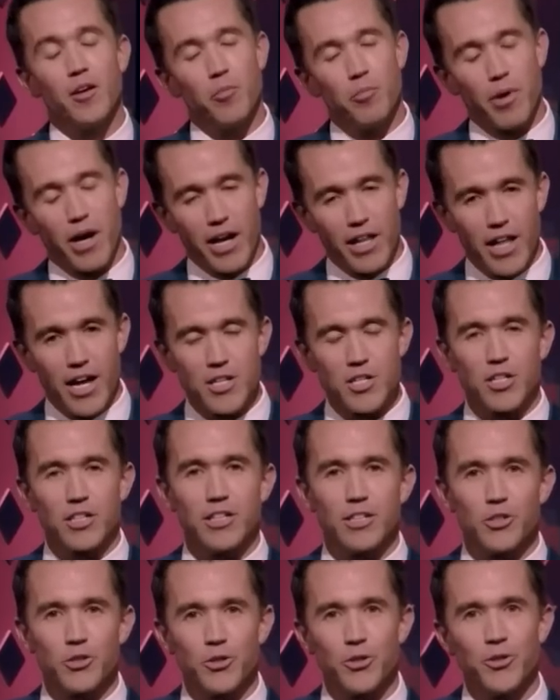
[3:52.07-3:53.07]

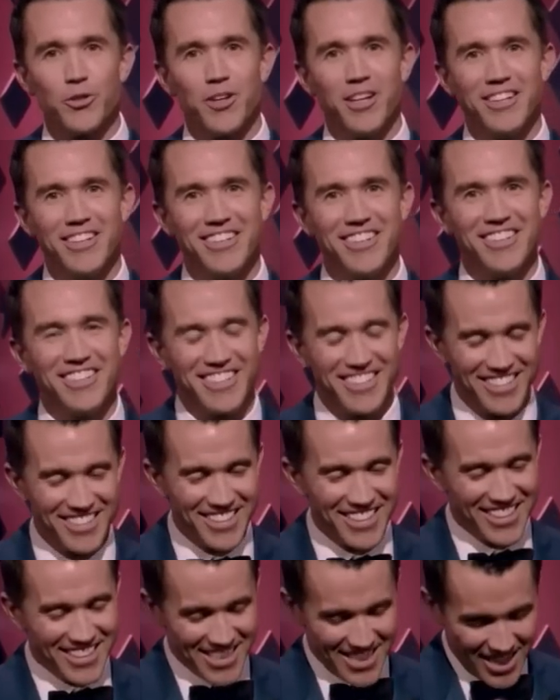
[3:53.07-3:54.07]
biologically true,
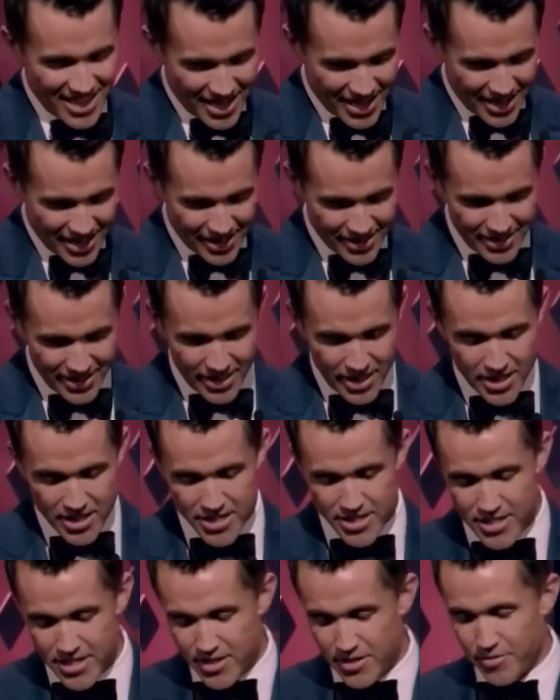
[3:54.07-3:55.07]
it
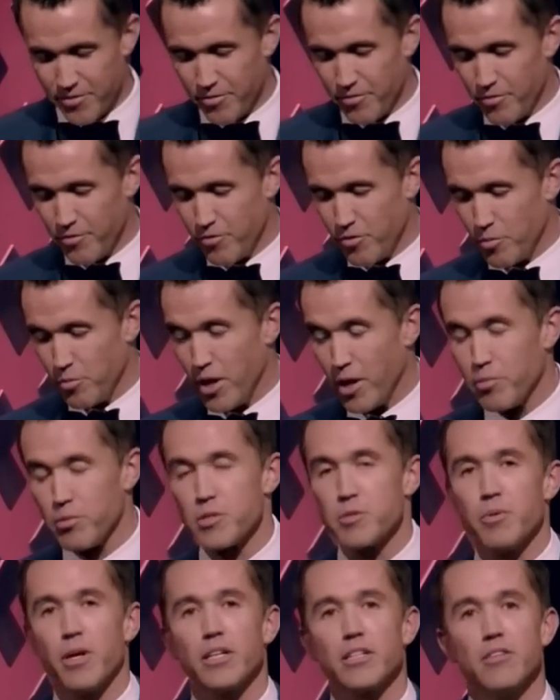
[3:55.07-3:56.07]
is, from my
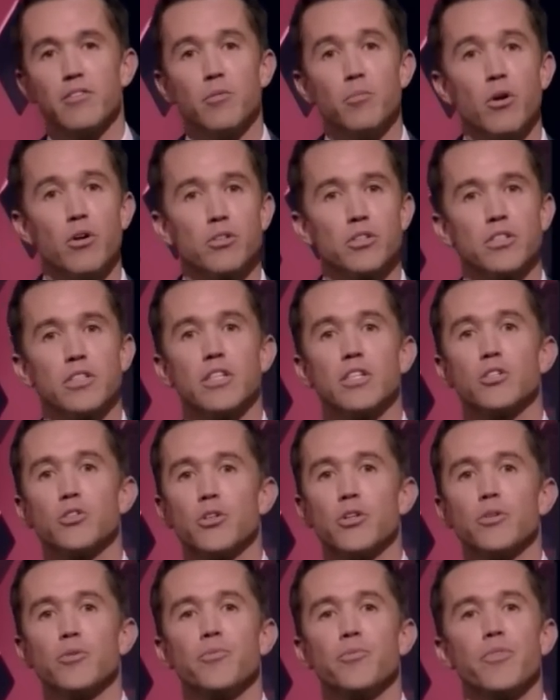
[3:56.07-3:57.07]
perspective, emotionally
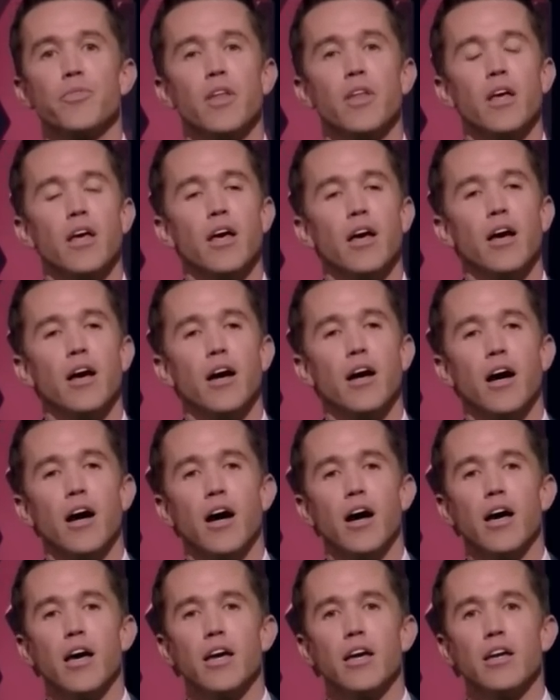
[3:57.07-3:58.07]
true.
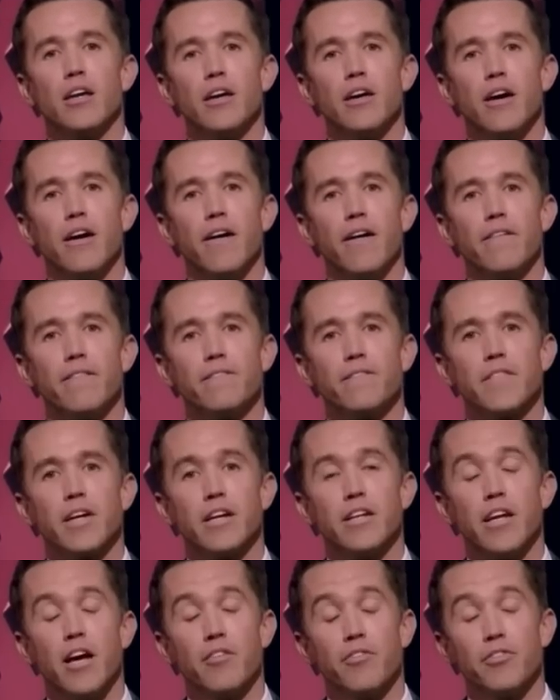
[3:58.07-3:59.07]
I
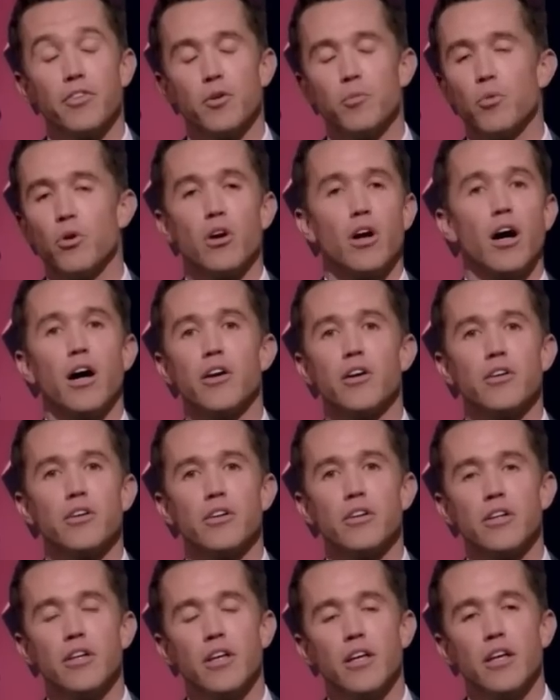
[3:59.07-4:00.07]
could not feel more honored
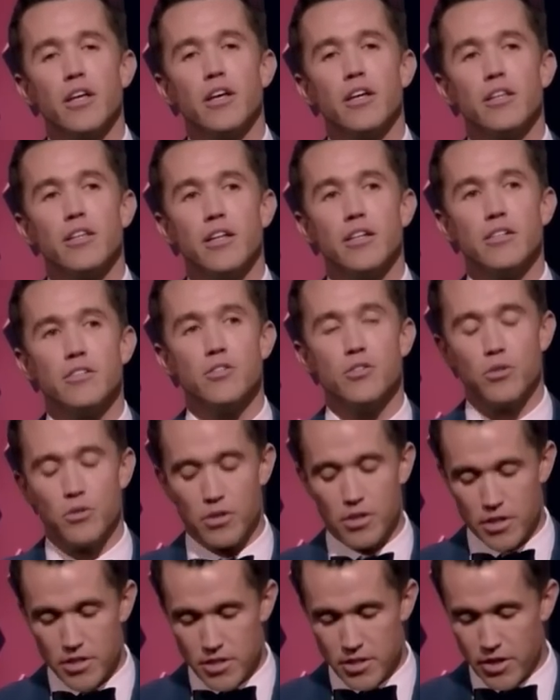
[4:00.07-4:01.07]
than to
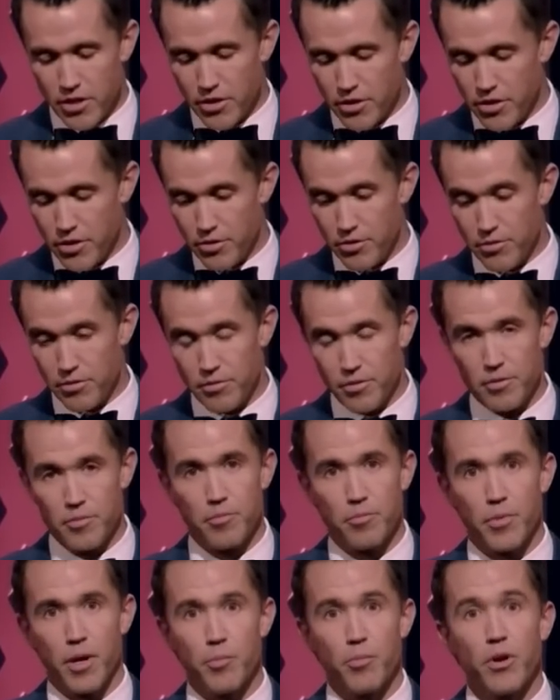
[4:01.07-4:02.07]
consider you
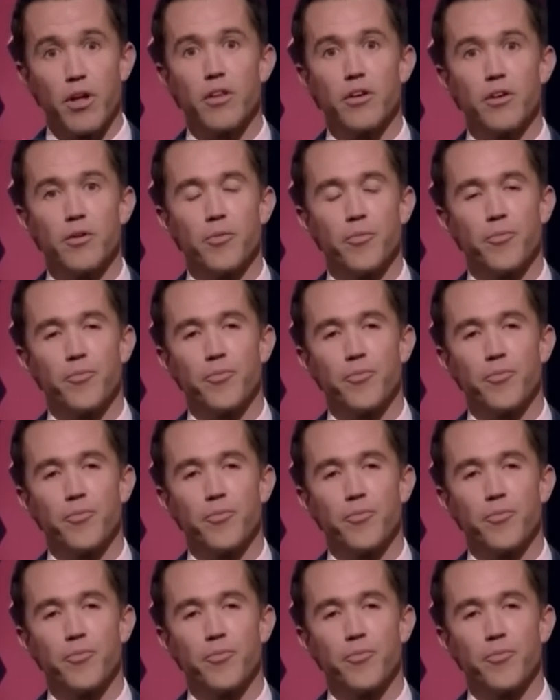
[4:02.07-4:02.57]
my brother.